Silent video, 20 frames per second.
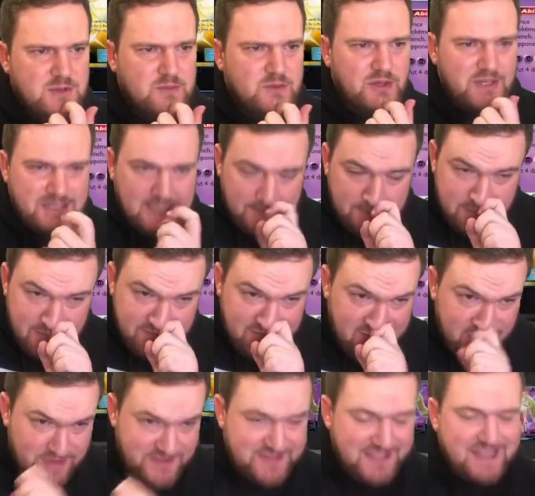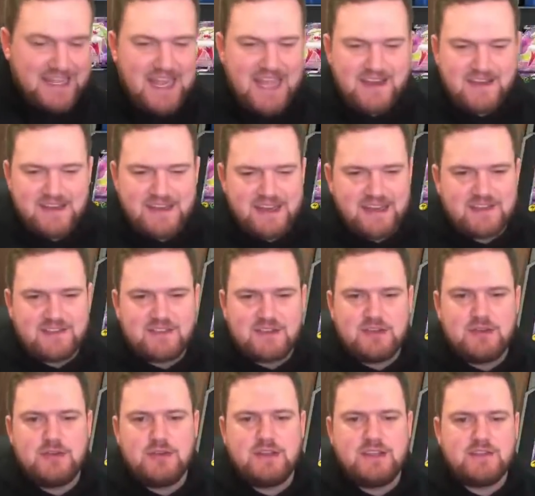Got a couple of Giratina and an
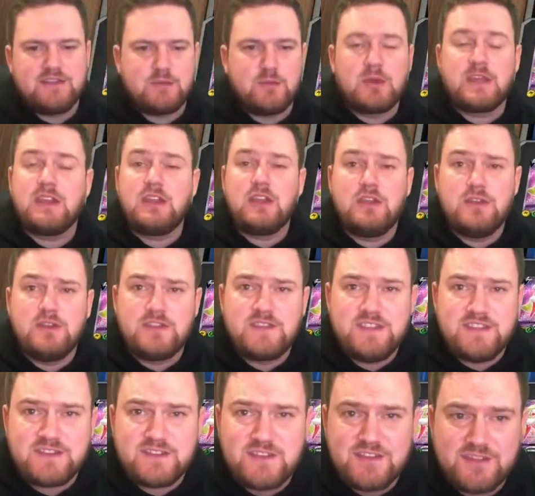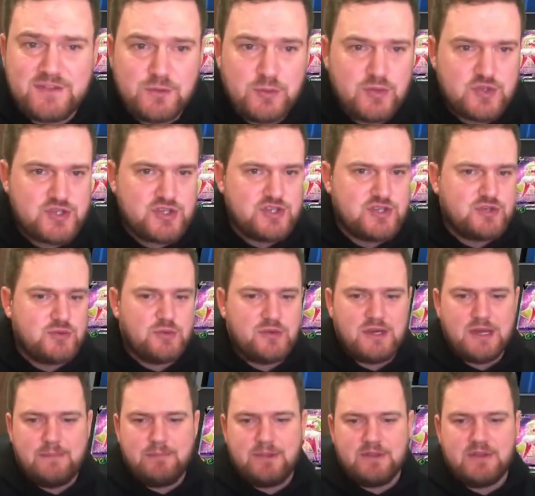Exeggcute here, so we're going to use this Distortion
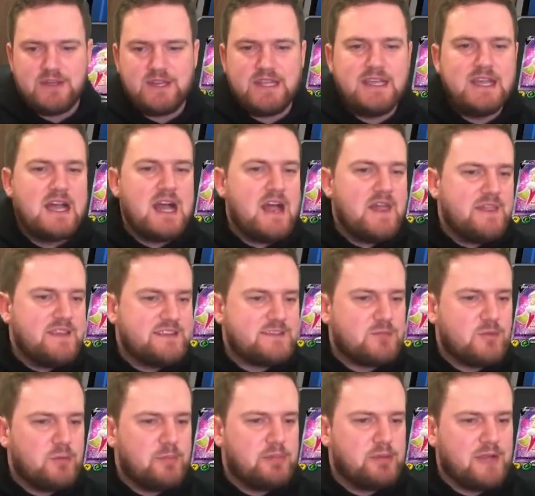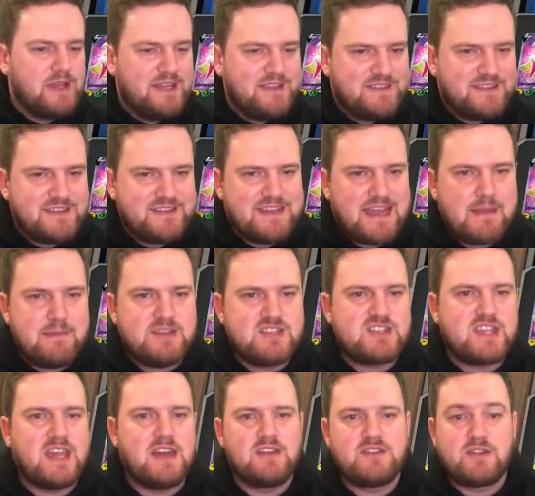Door ability. This will place
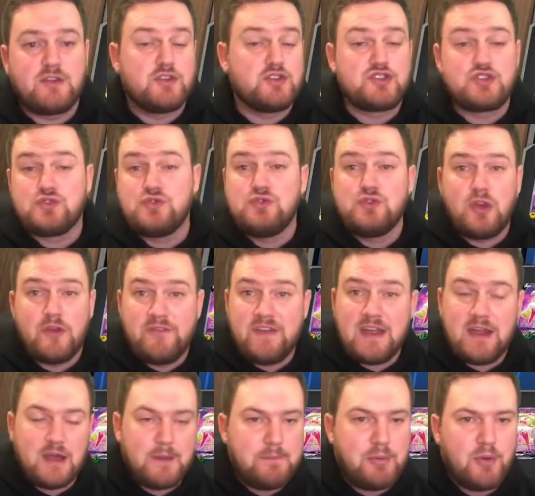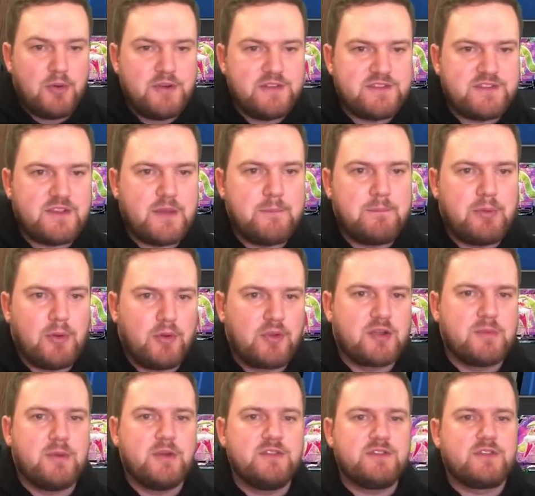damage counters on 2 of our opponent's
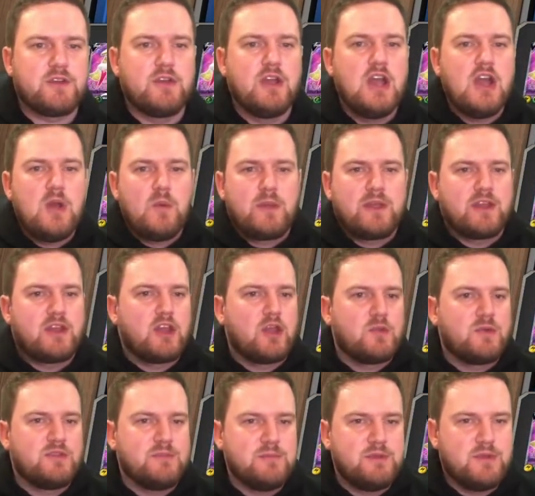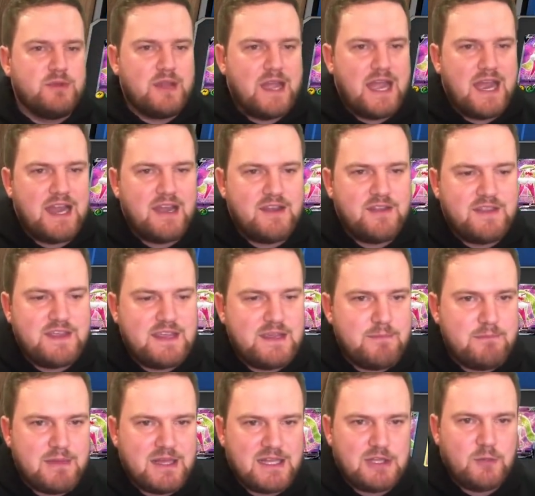Pokemon, so we're going to go with the Mew and the
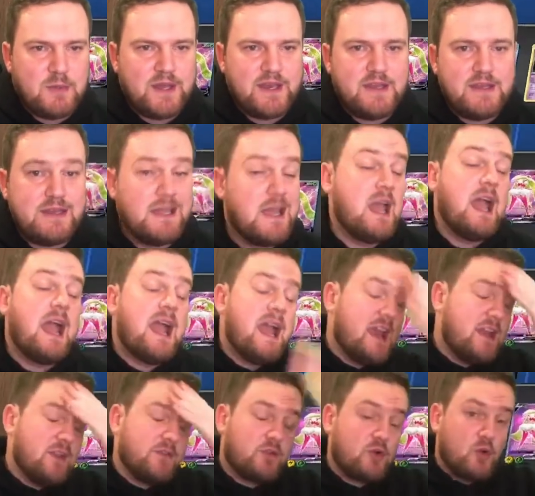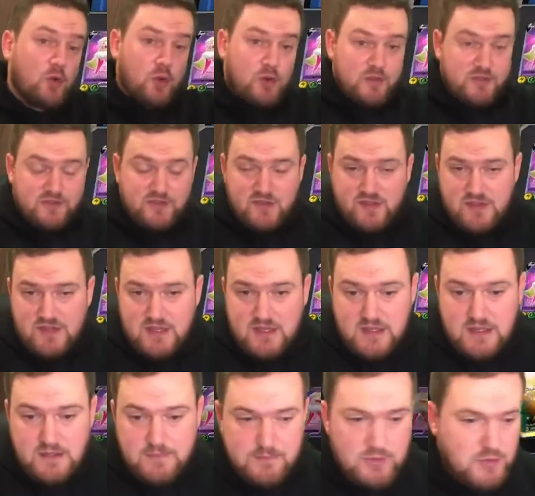Meloetta, and of course
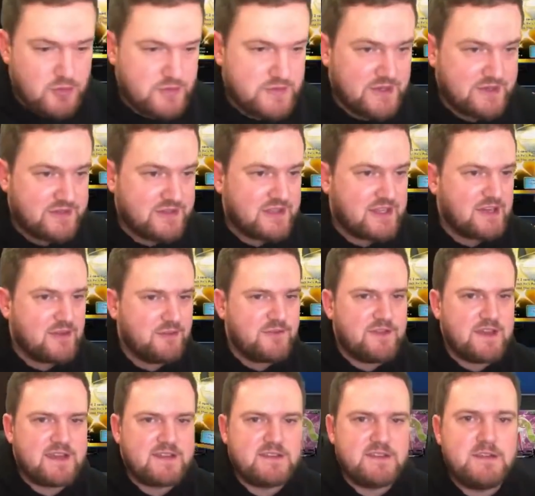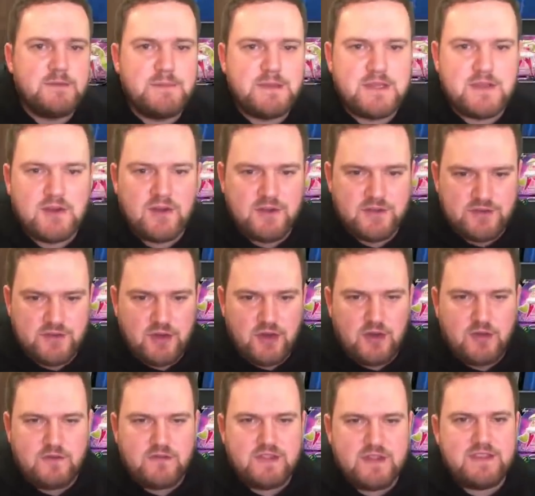the Mew doesn't get affected because
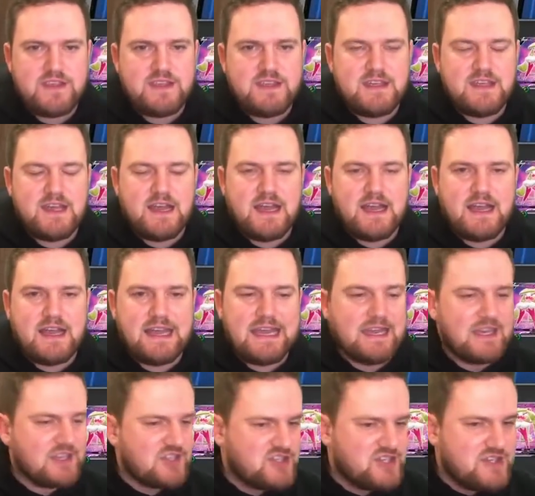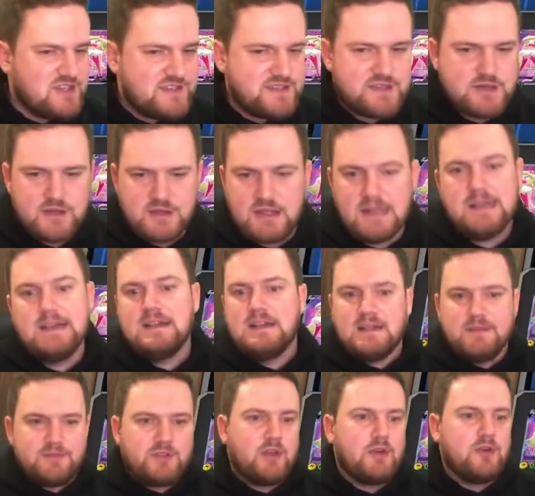of the energy, so
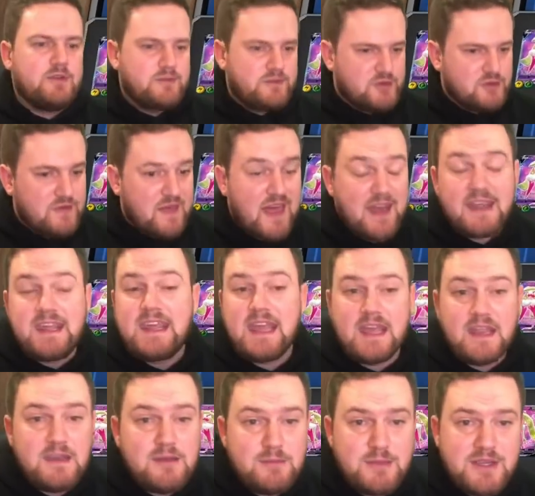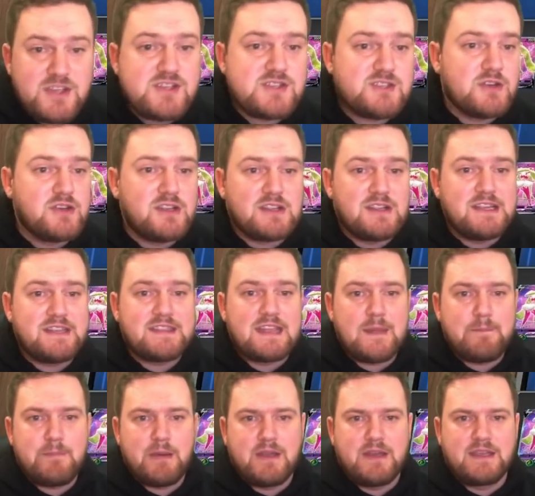don't do that again, Mitch. Don't click
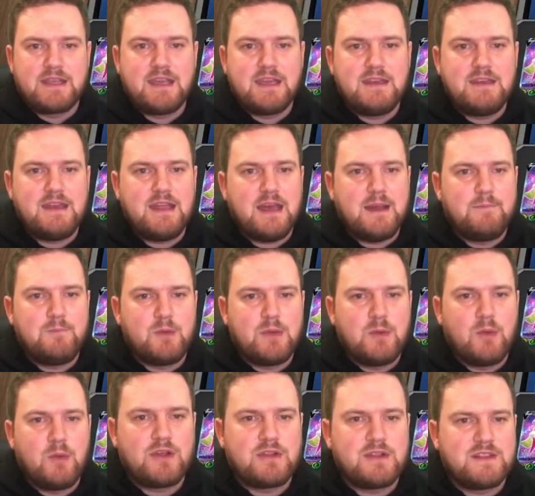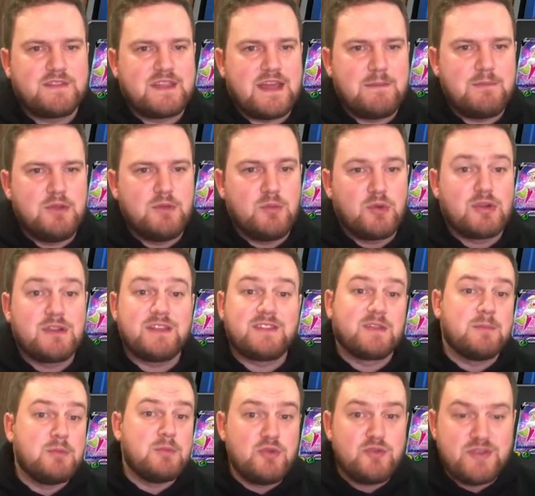that button again. We click that Mew, we'll click
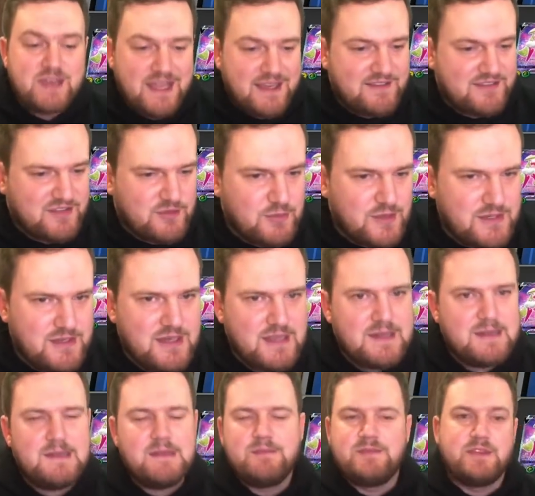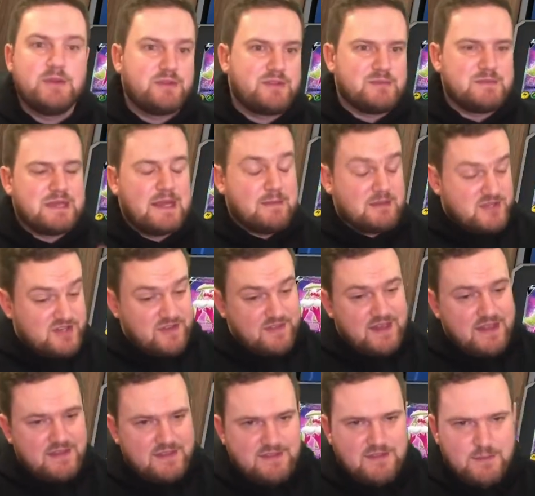the Mew next to it. Deal some damage to
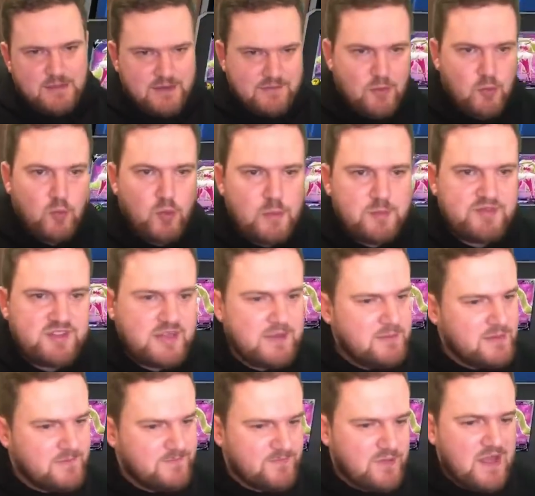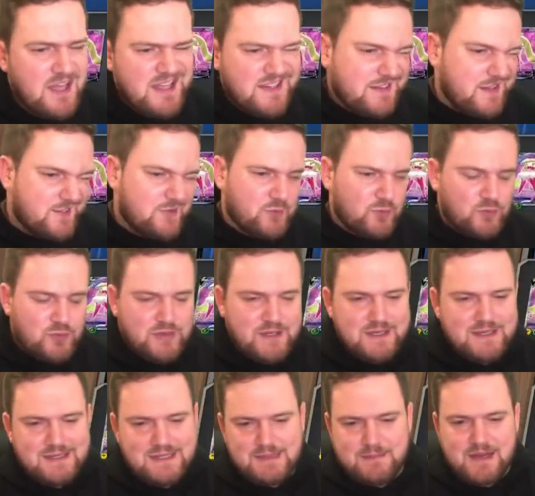that. That's a bit of a whoopsie, but it doesn't
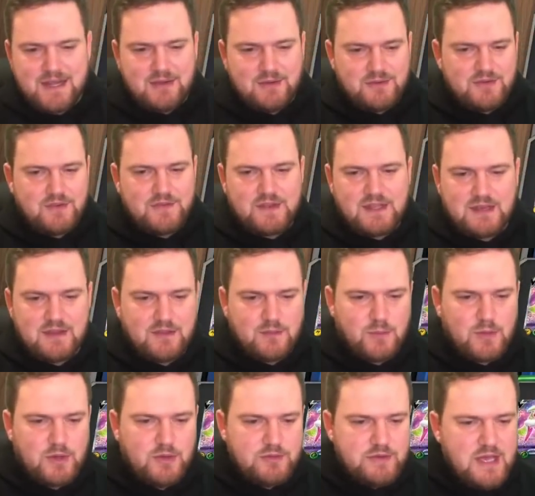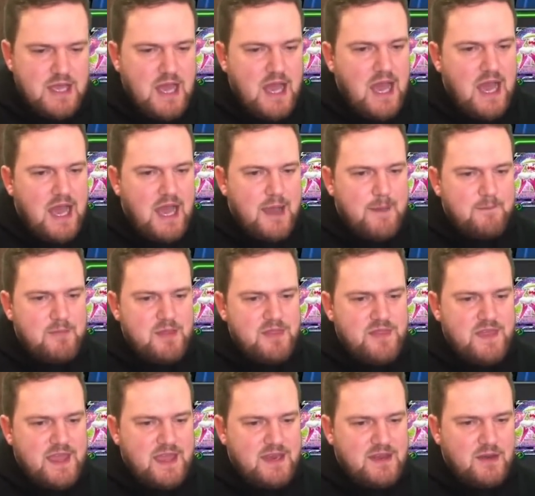really matter. It's not the end of the world.
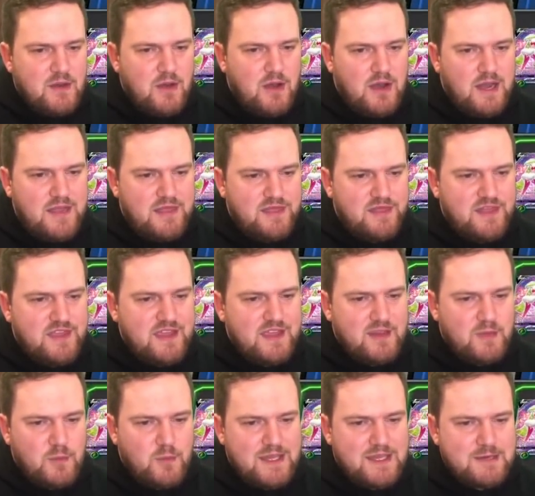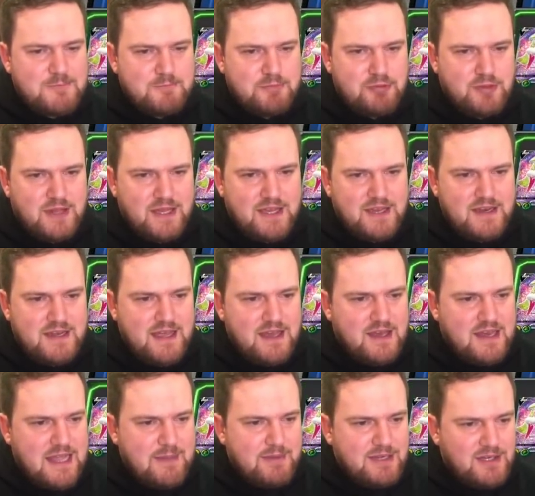Then I think we can play
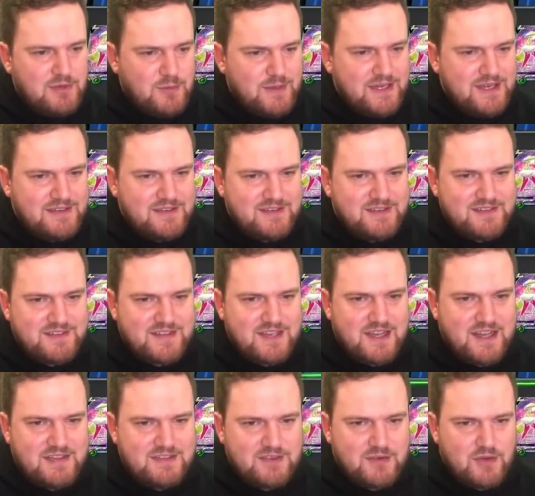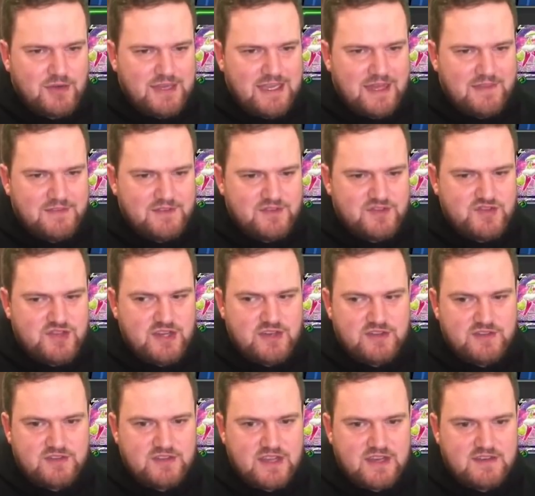down... How many do we need to discard to knock out this
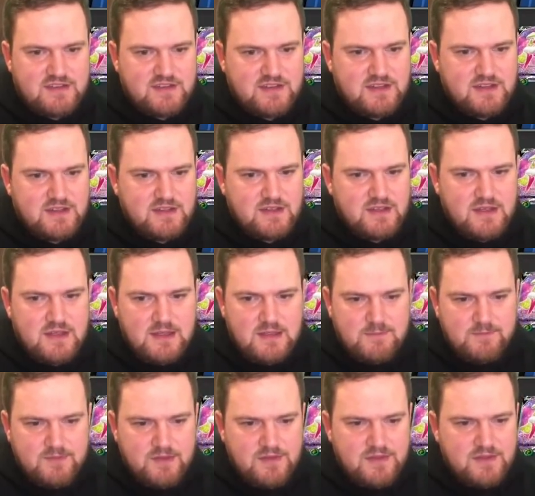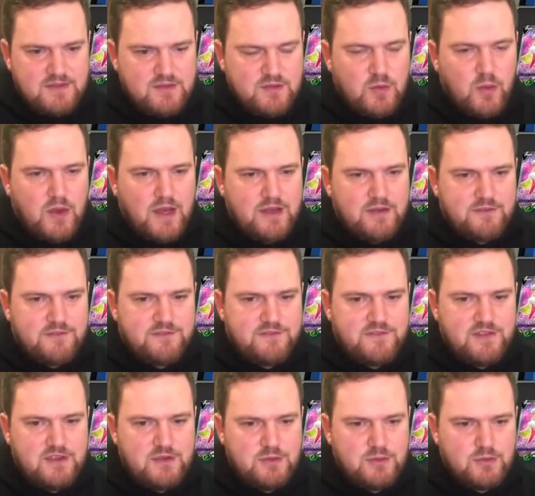Genesect here? I think it's quite a
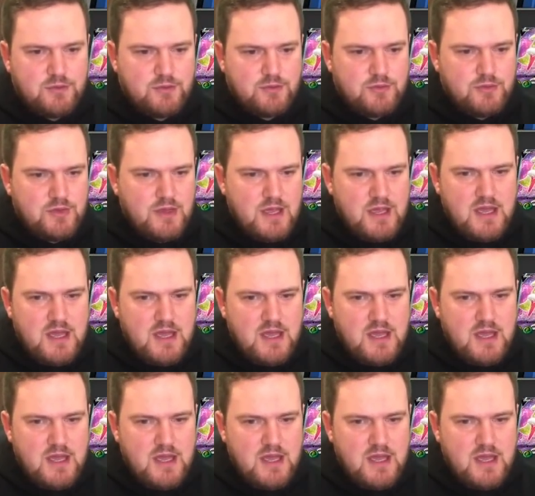few.